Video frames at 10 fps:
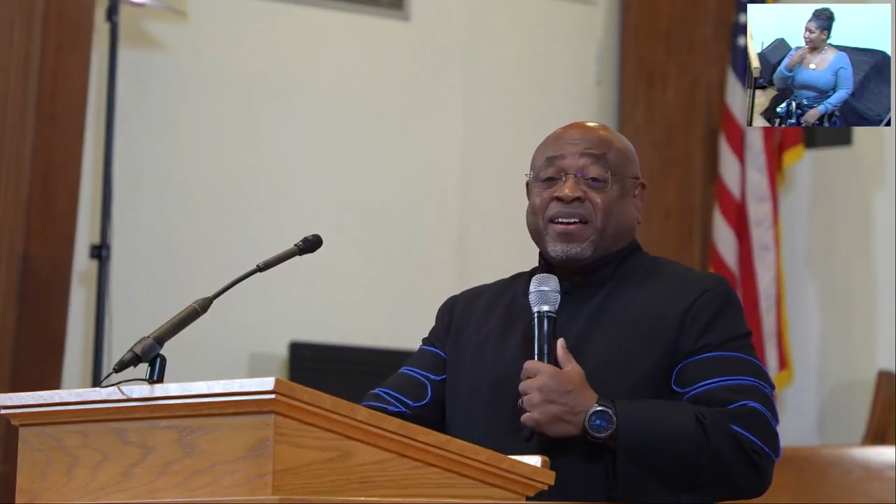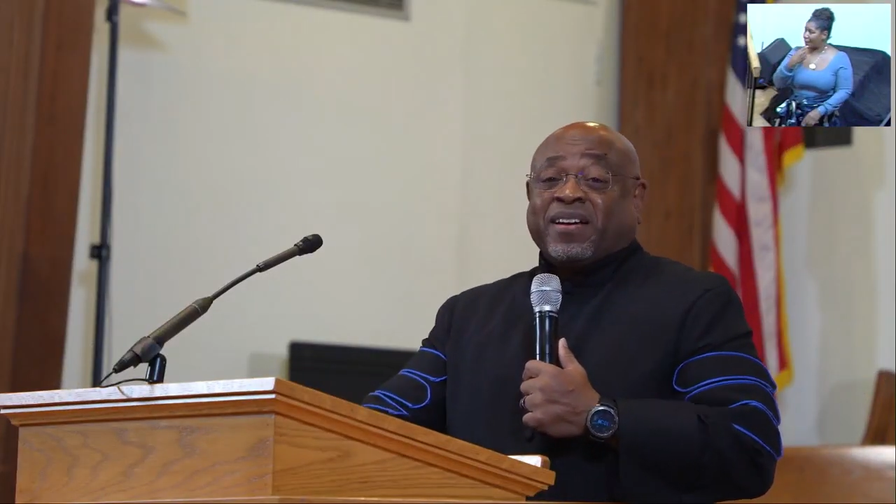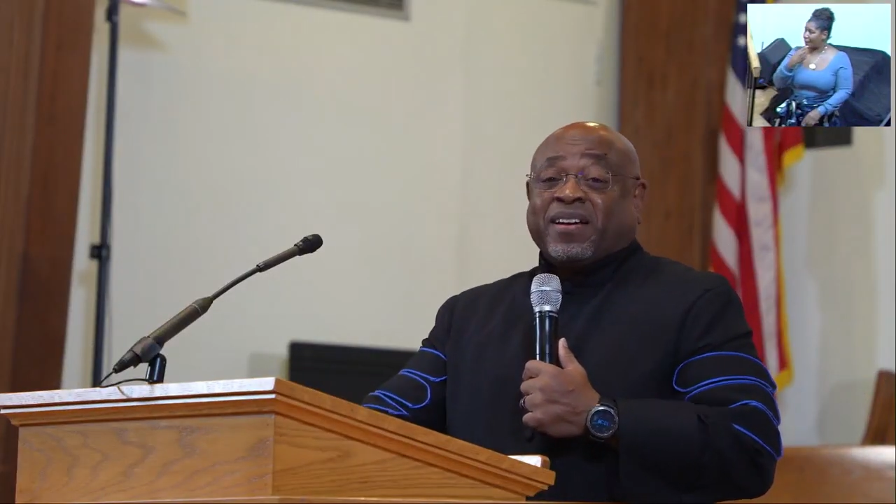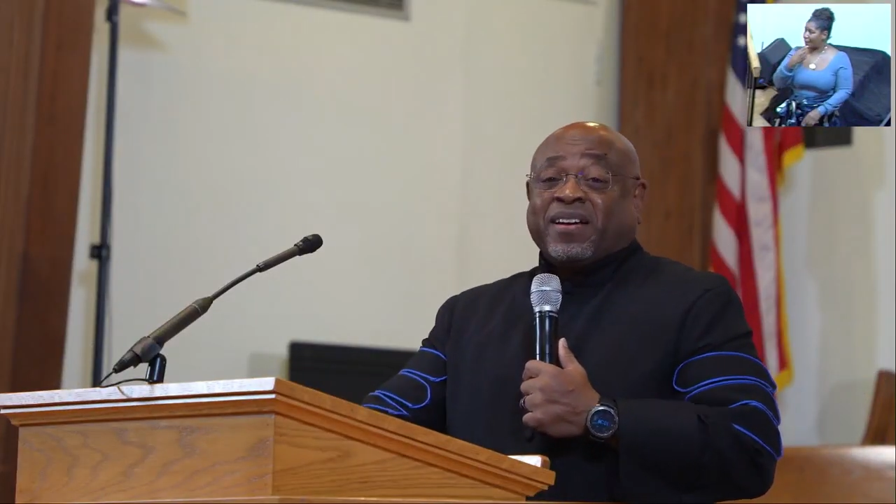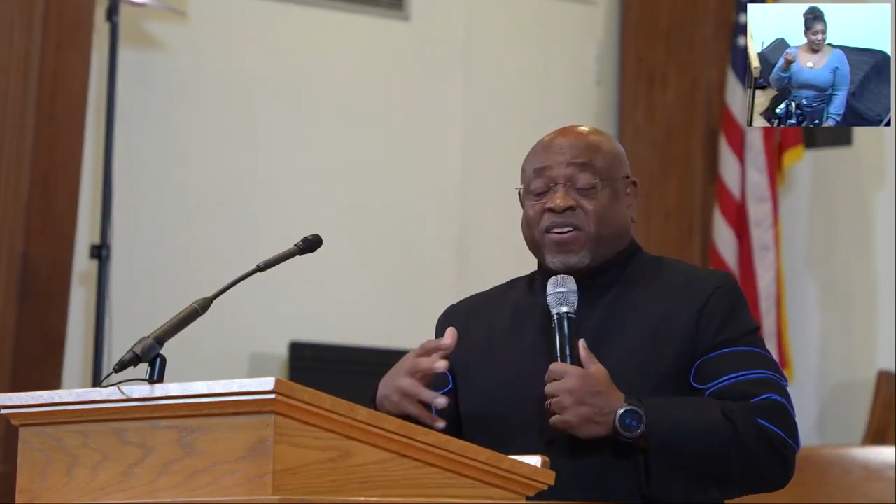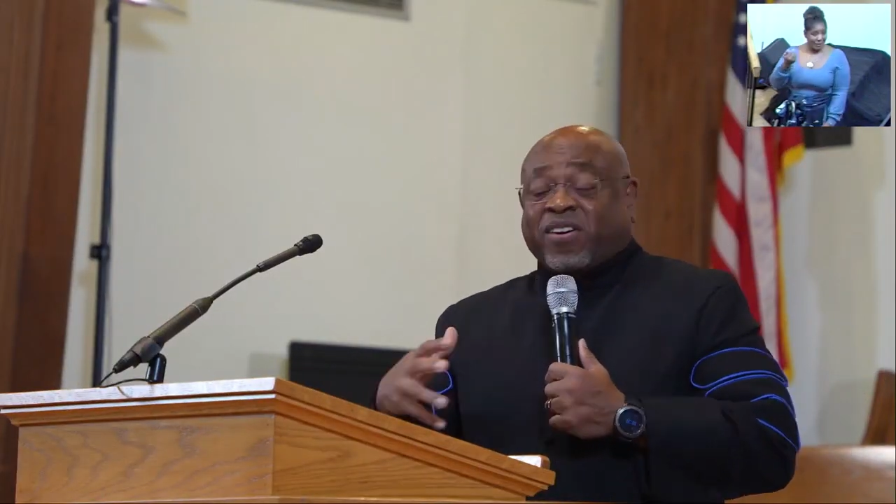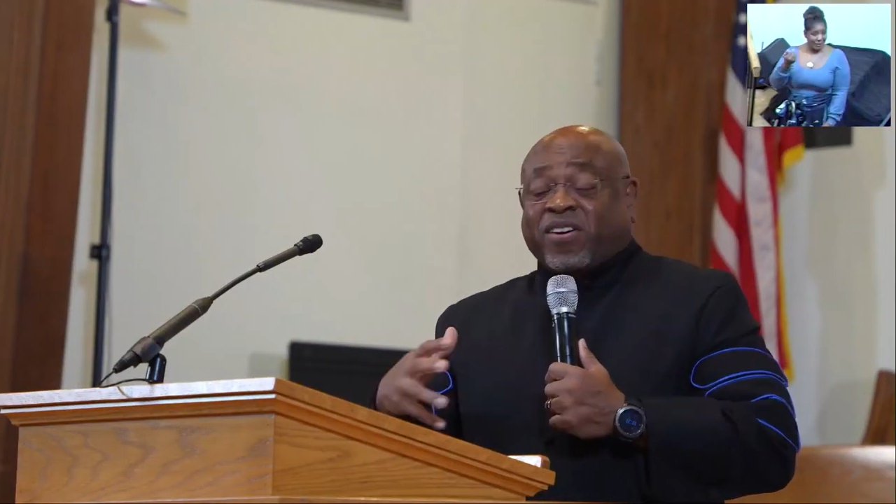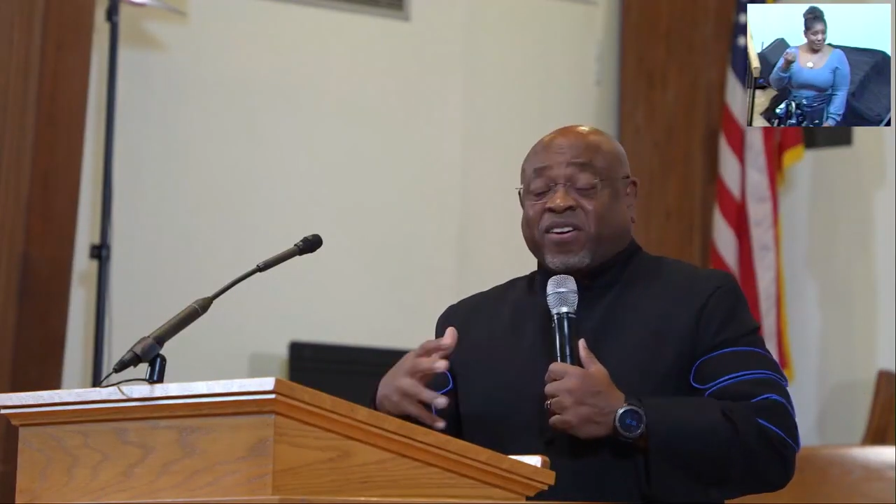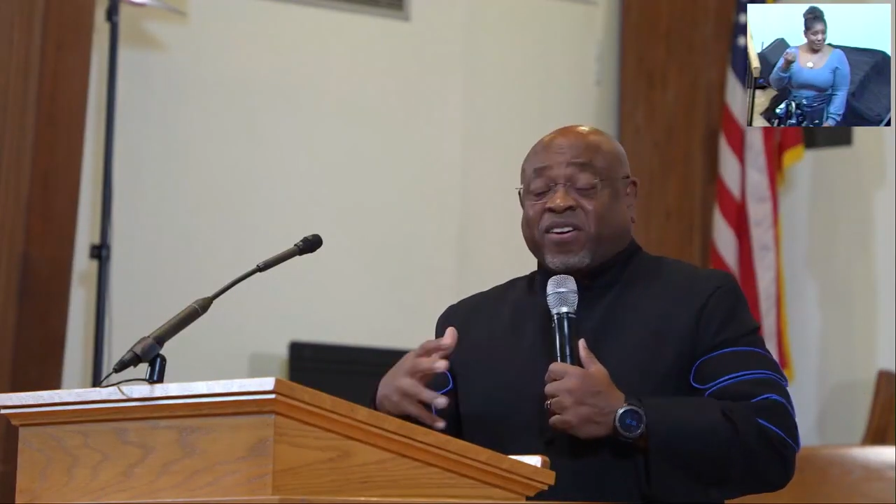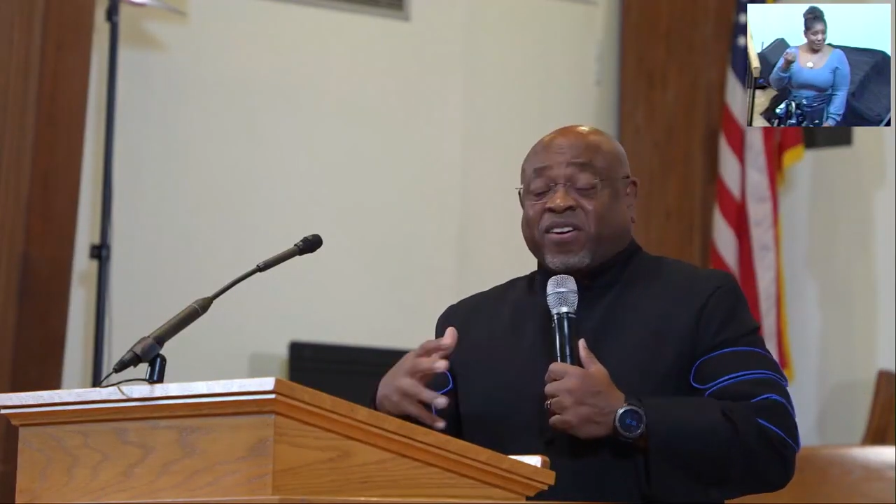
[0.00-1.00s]
of
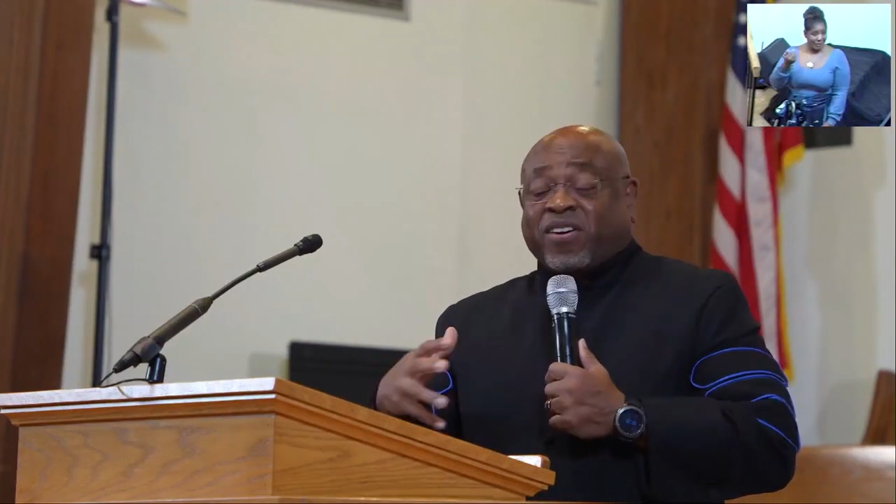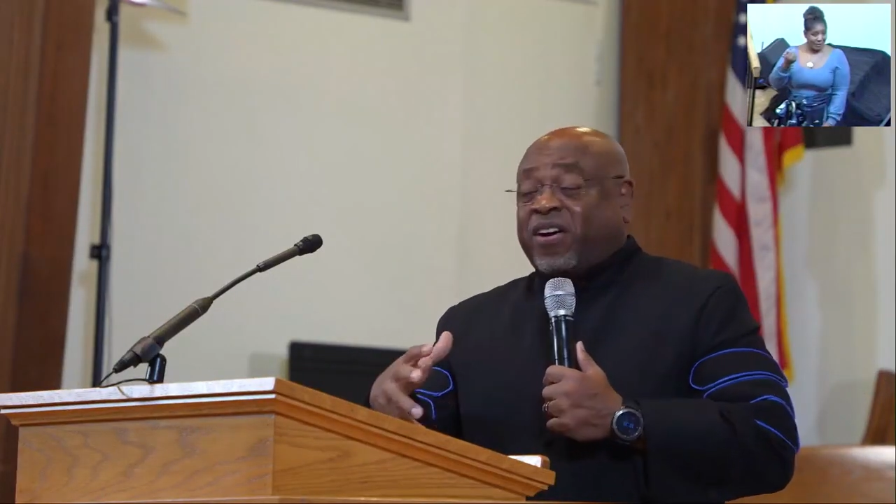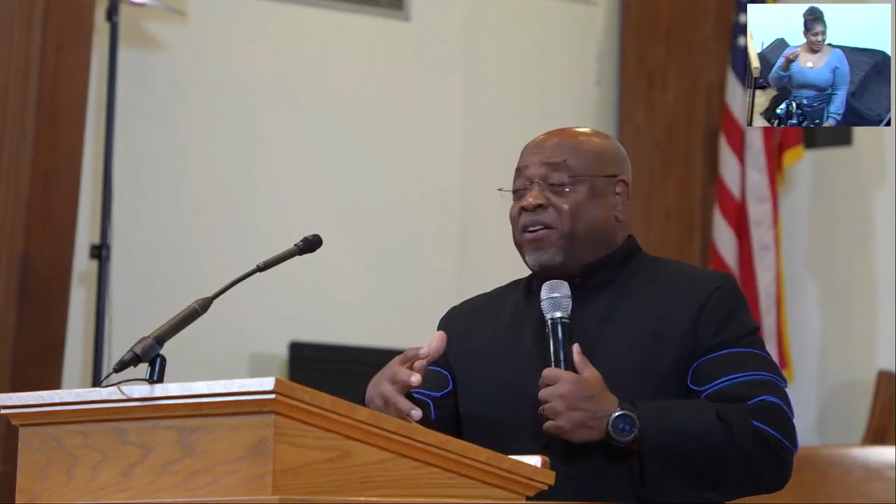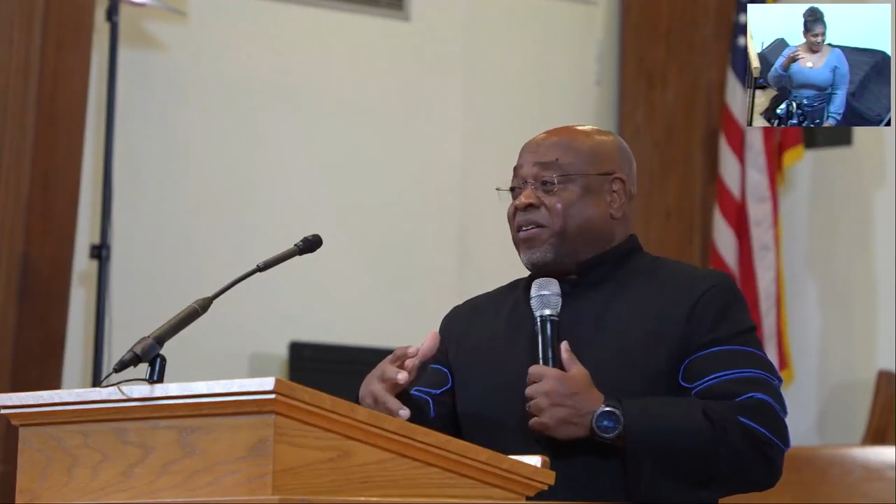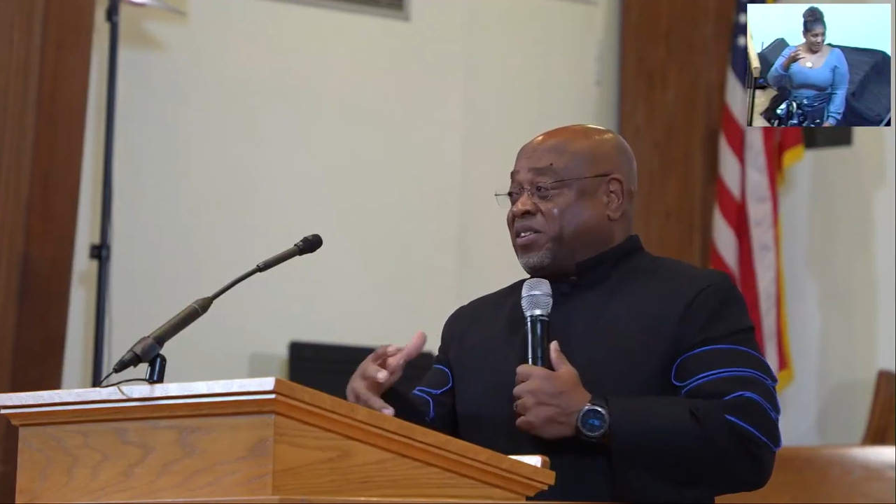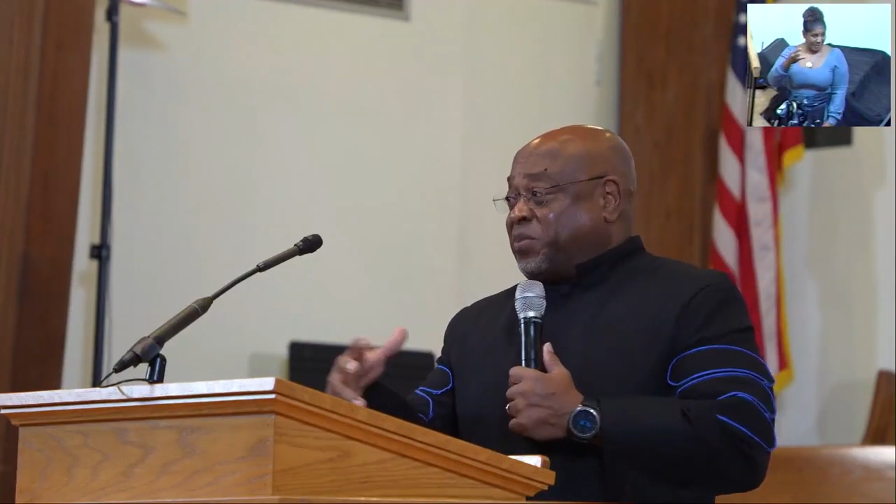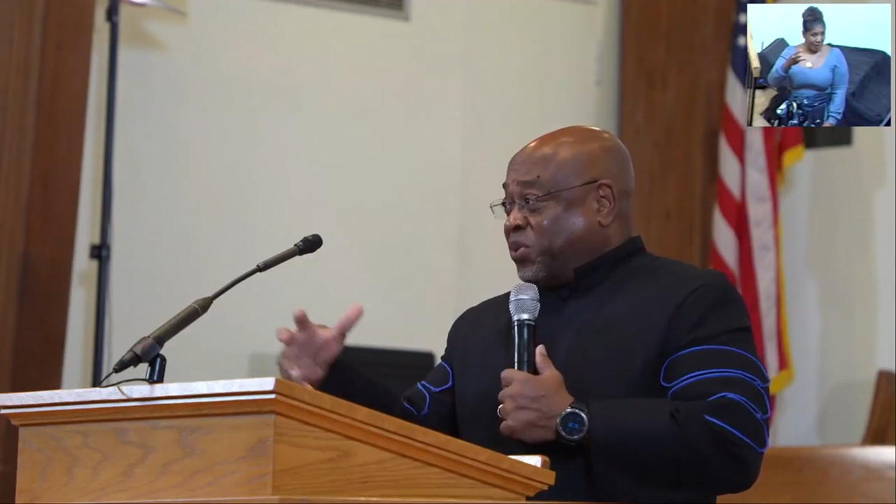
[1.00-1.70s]
foreign cars